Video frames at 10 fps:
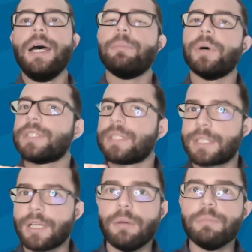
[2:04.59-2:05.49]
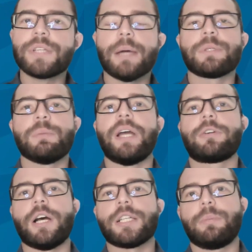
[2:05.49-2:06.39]
But some types of
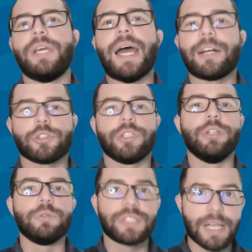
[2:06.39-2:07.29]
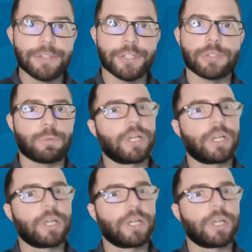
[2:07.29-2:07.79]
microscopy actually use sensors.